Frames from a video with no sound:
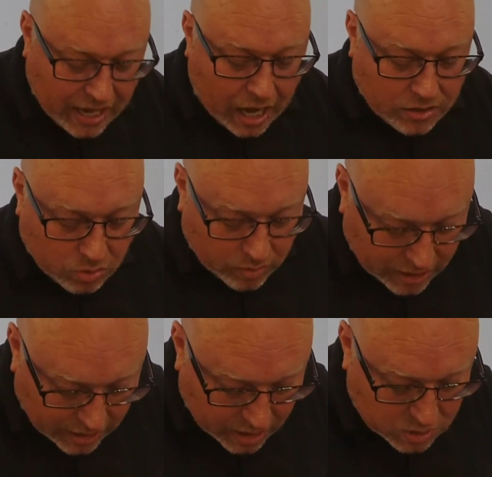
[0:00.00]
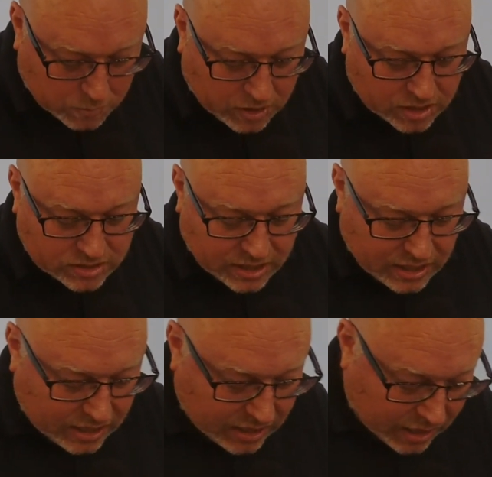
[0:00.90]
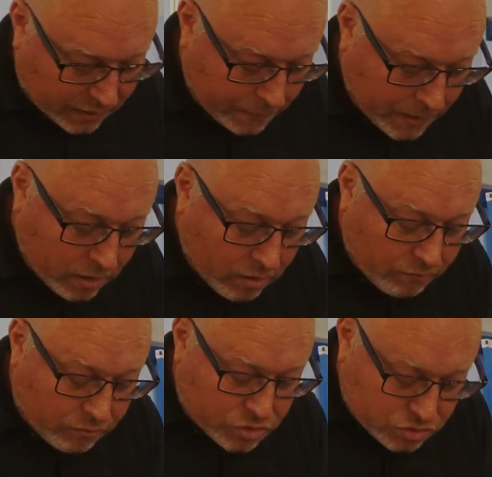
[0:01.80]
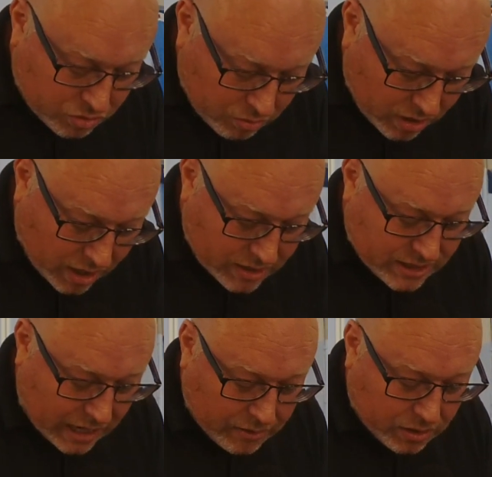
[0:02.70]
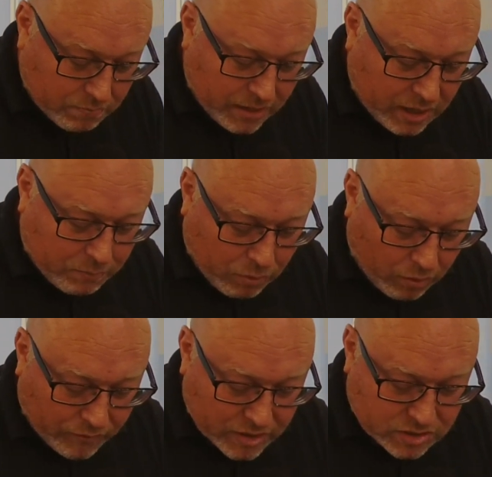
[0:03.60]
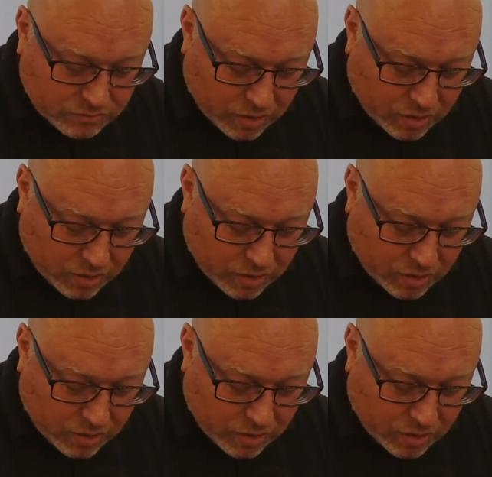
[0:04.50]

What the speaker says: and your ears because they hear. For truly I tell you, many prophets and